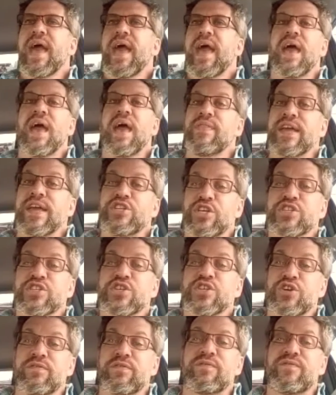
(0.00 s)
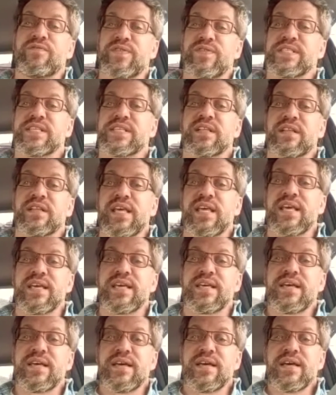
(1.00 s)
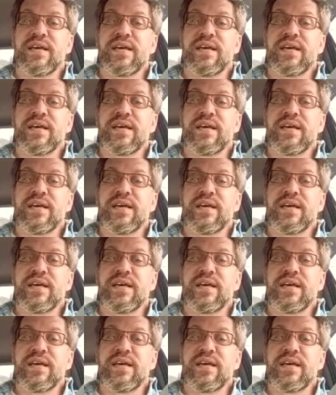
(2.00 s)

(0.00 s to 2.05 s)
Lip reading: and they just couldn't physically,